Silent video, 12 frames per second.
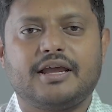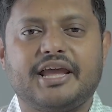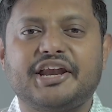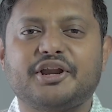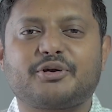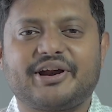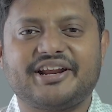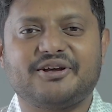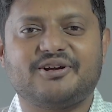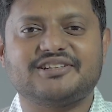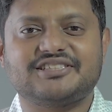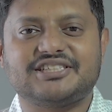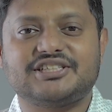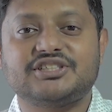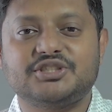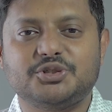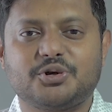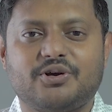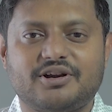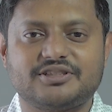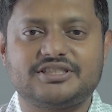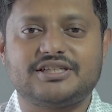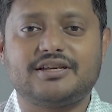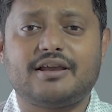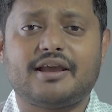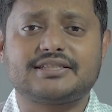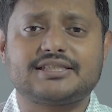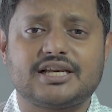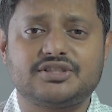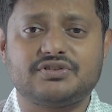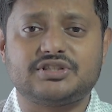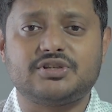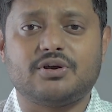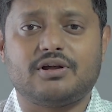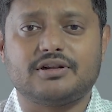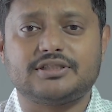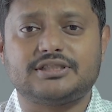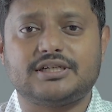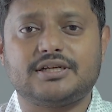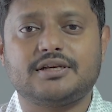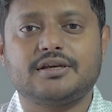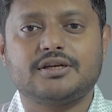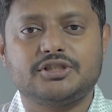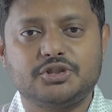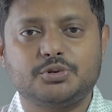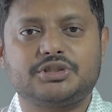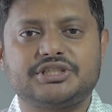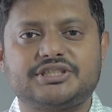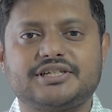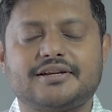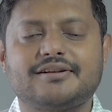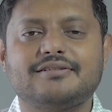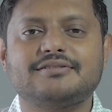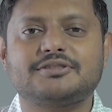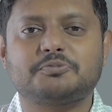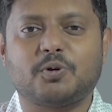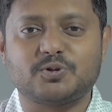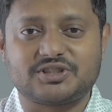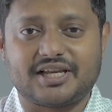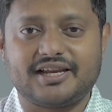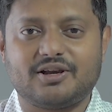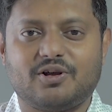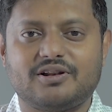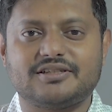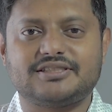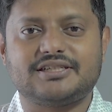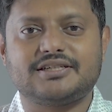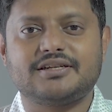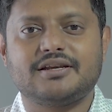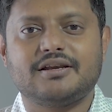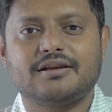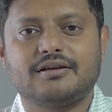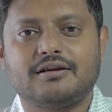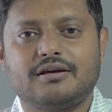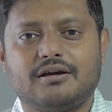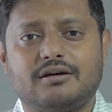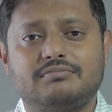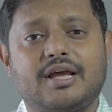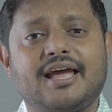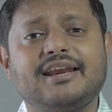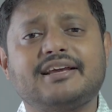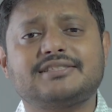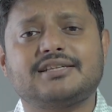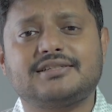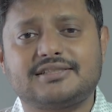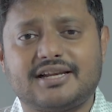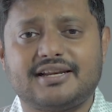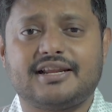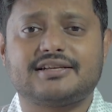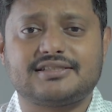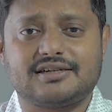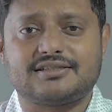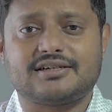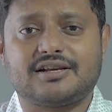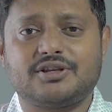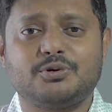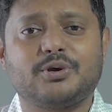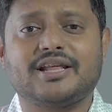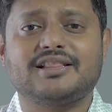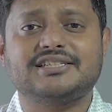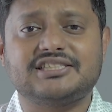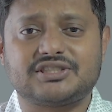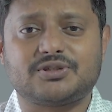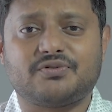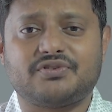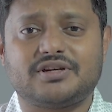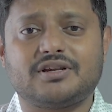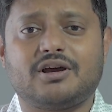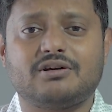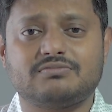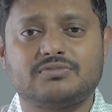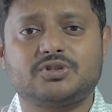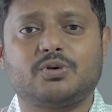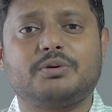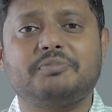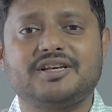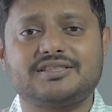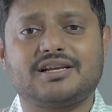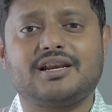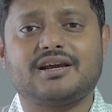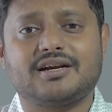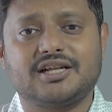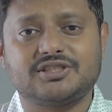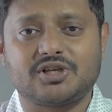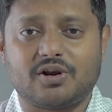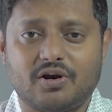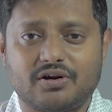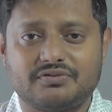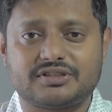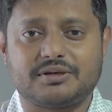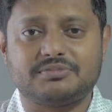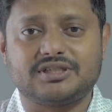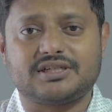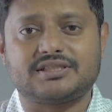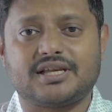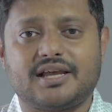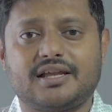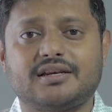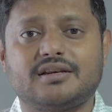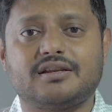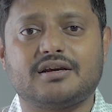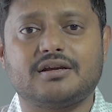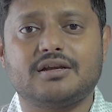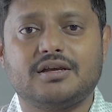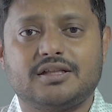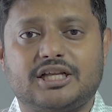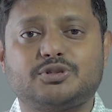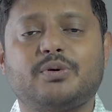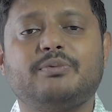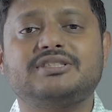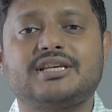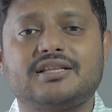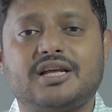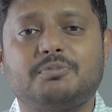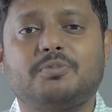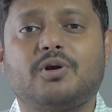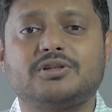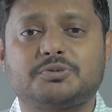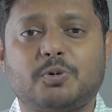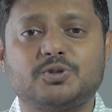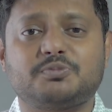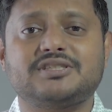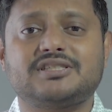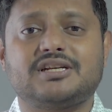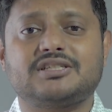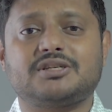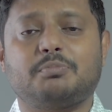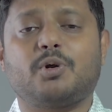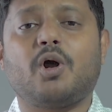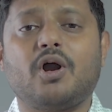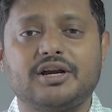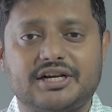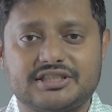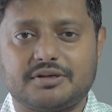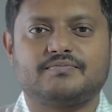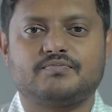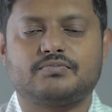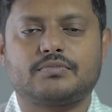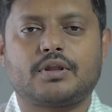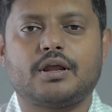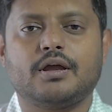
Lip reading: Endocrinology, neurology, exercise physiology, nutrition, sports psychology, and etc. and etc. You get the gist of it. So it basically contains a lot of subjects, and that's why we say that sports medicine is a broad discipline.